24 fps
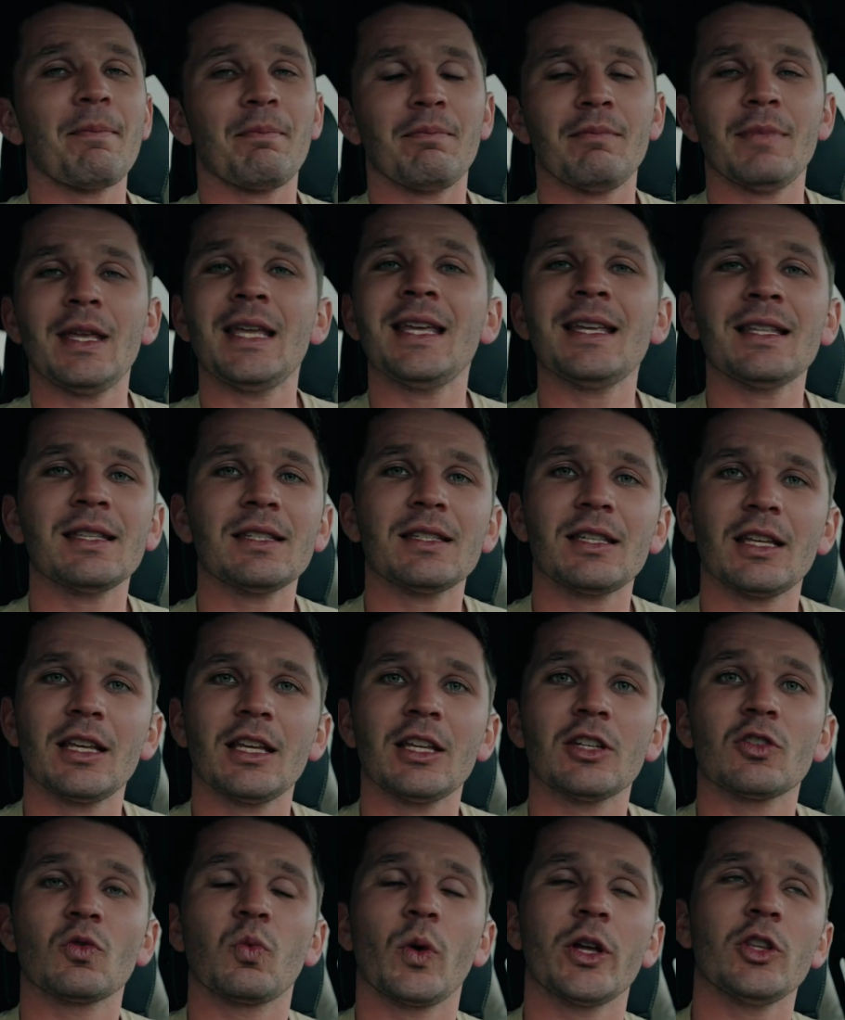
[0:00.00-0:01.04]
means
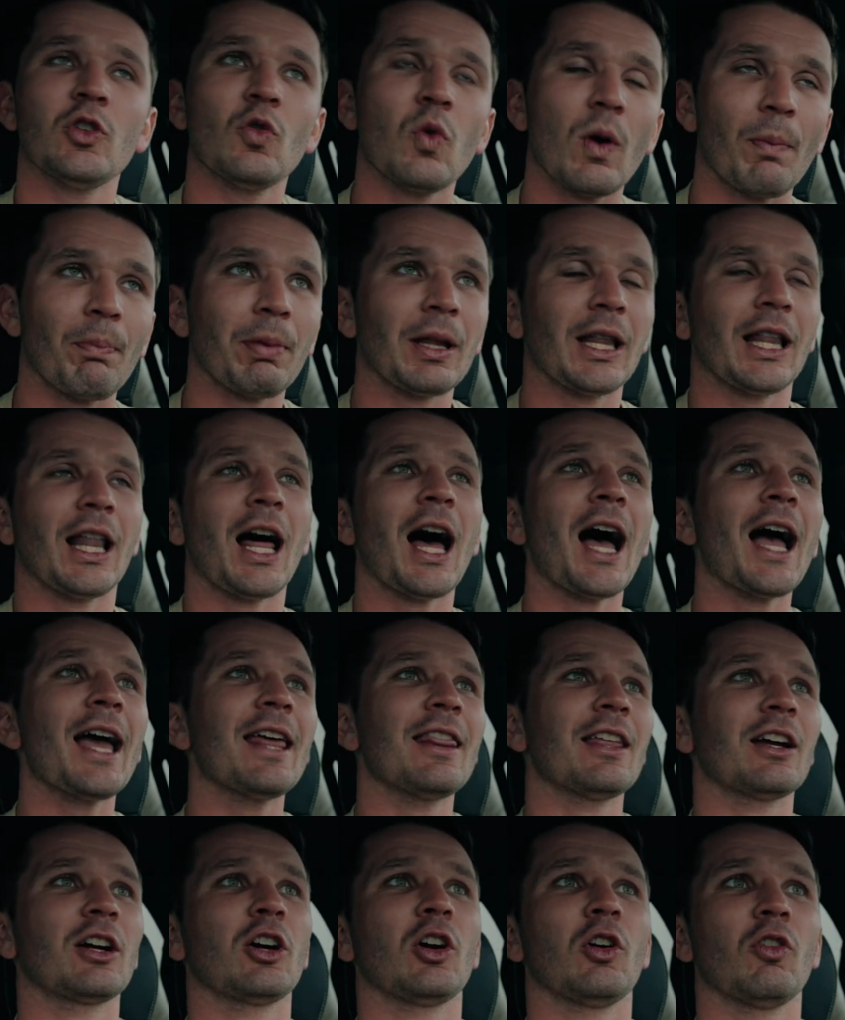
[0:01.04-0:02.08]
is when you apply
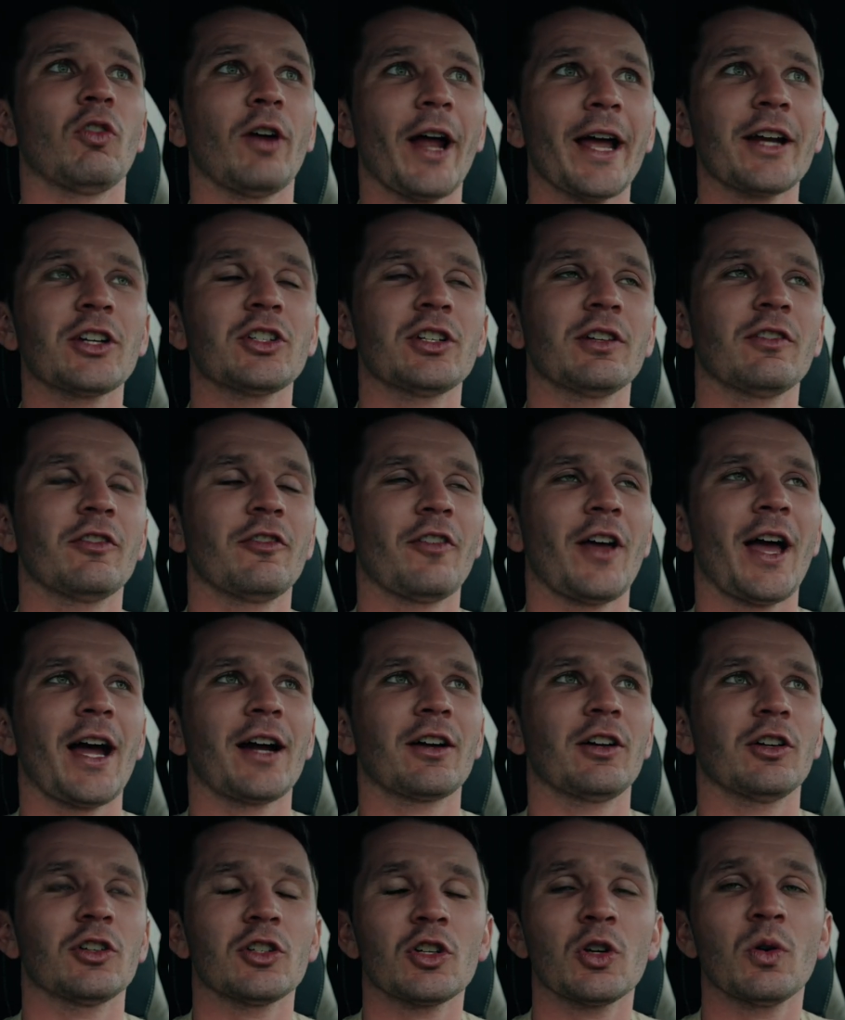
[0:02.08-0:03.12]
the correction
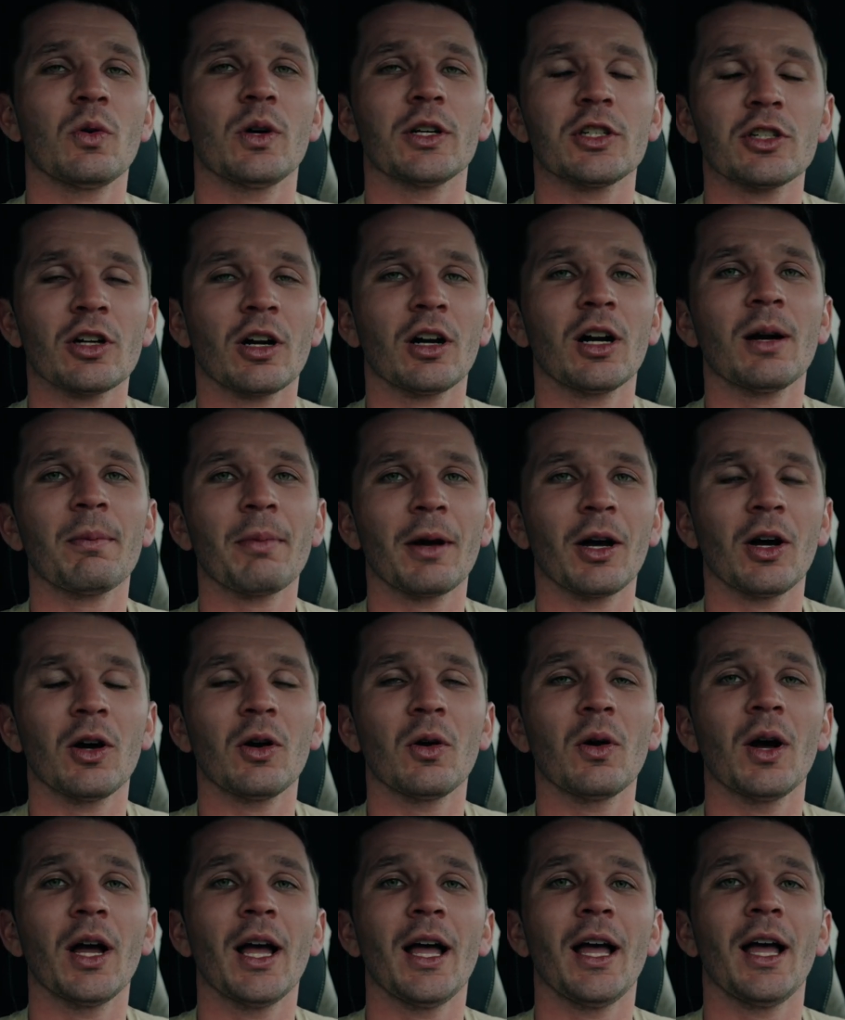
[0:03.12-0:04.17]
factor to a
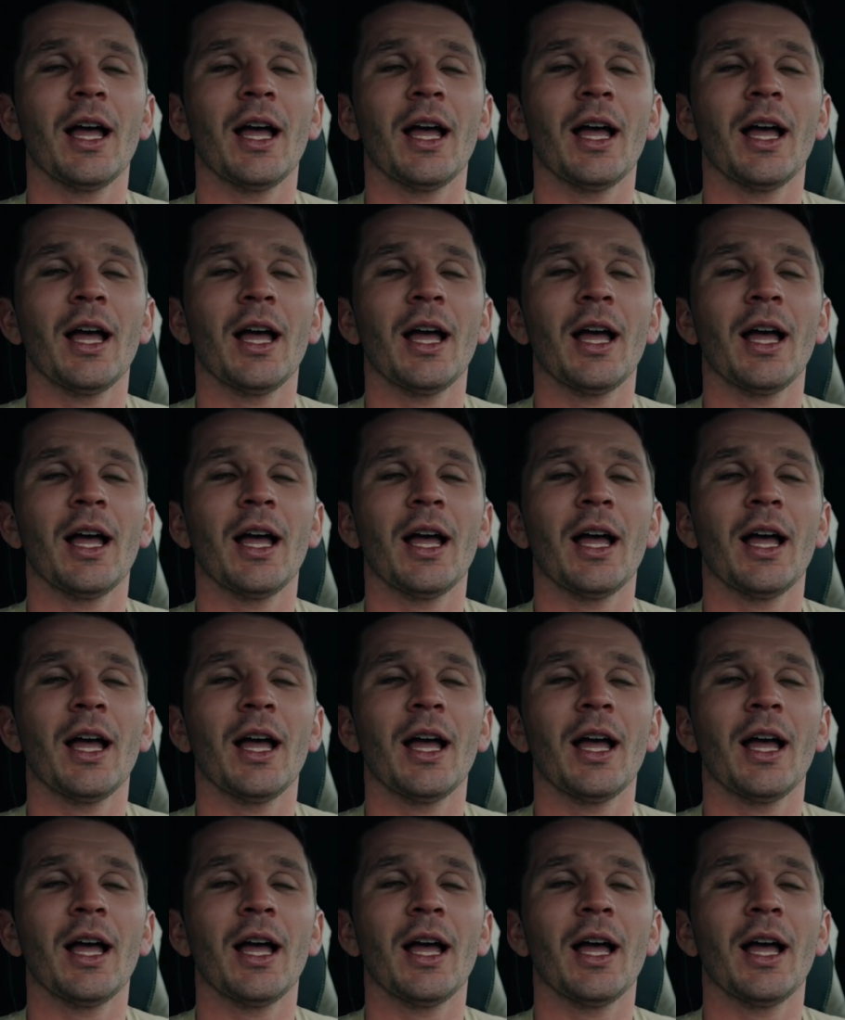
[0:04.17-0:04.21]
turbo,